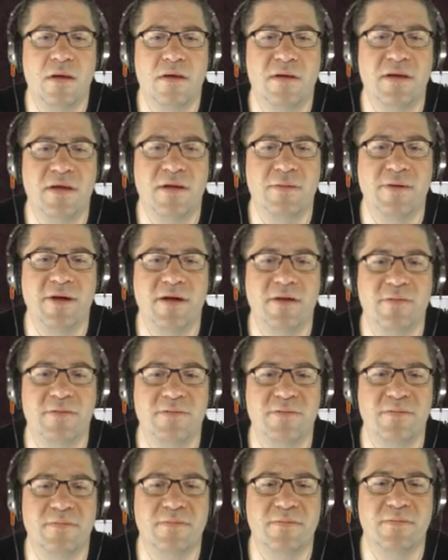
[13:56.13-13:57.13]
There we go.
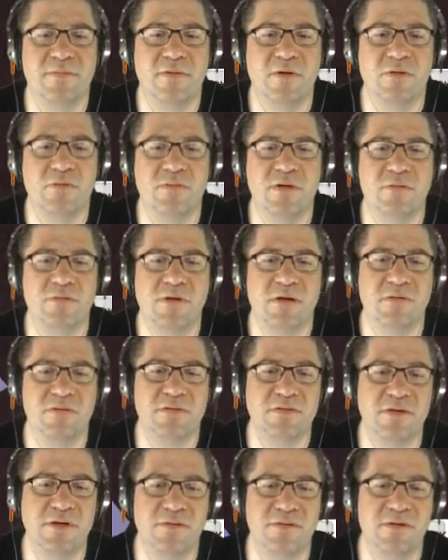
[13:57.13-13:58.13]
Oh, oh,
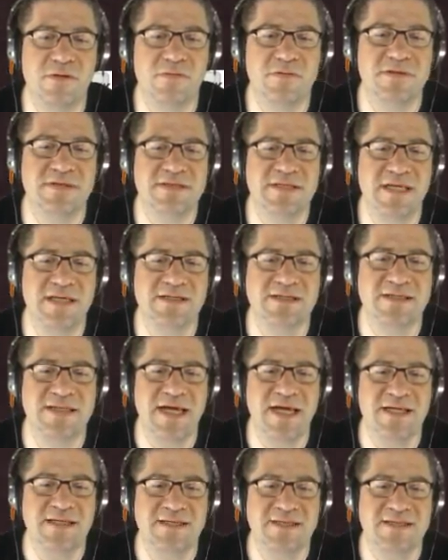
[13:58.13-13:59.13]
oh, no, no, stay,
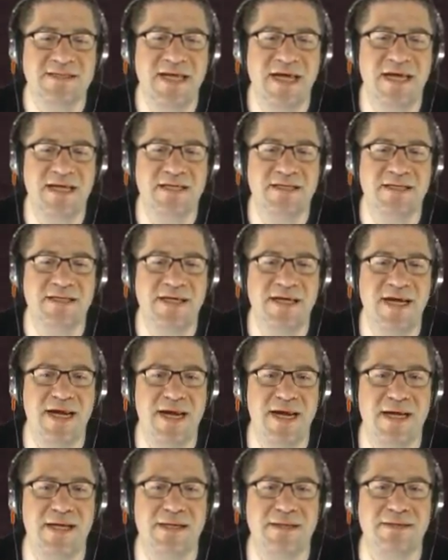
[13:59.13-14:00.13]
stay, stay,
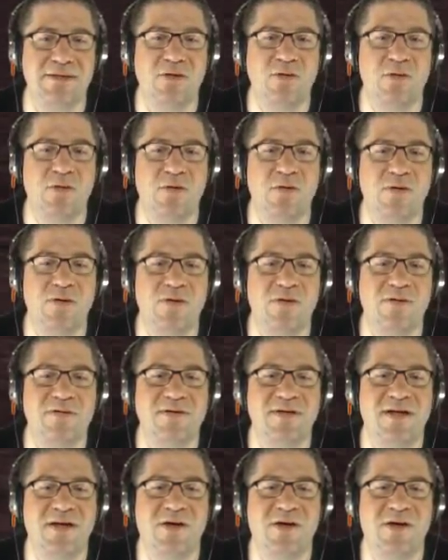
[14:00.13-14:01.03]
yeah! Oh, I